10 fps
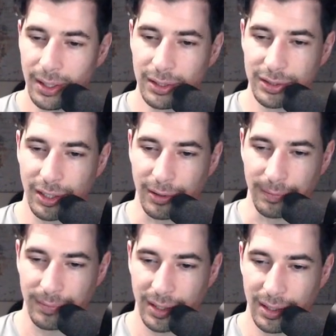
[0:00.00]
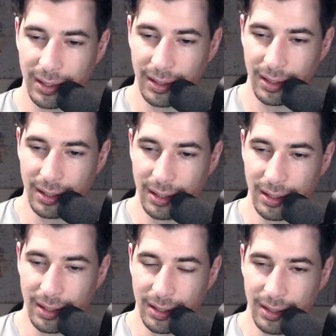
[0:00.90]
So
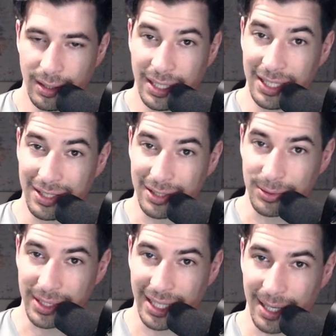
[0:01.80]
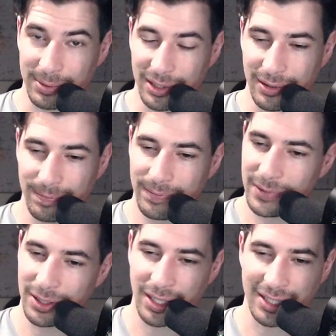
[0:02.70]
he does recapture.
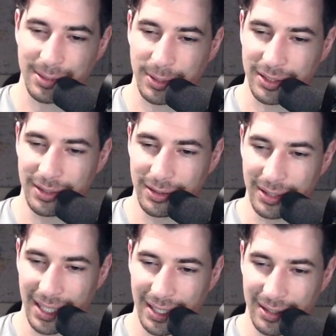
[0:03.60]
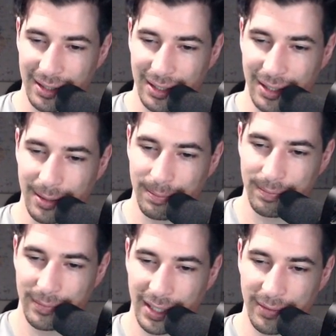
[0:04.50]
You're not supposed to do that,
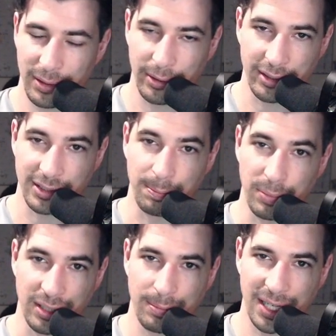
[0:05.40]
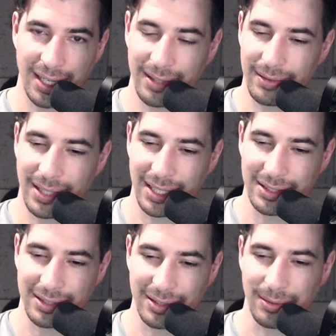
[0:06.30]
even though there's a book by it. I
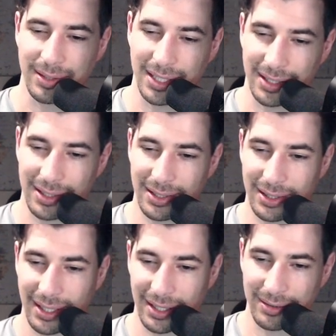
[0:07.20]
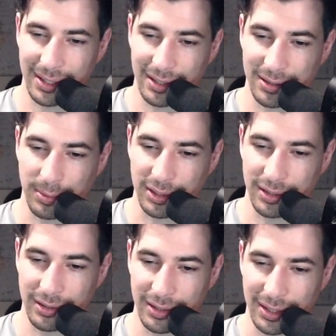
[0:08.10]
don't think you're supposed to
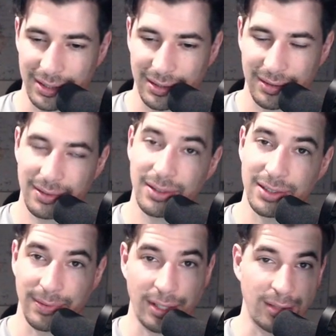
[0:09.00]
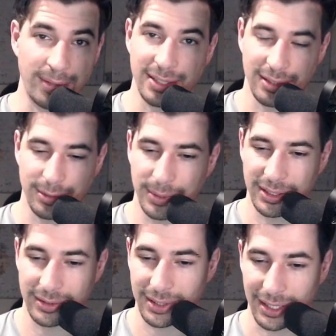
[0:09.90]
do it because of all the reasons we
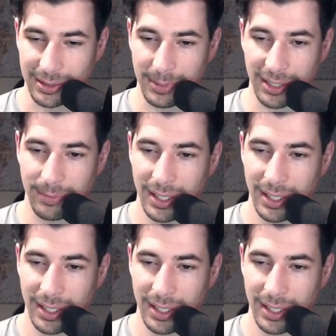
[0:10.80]
just talked about.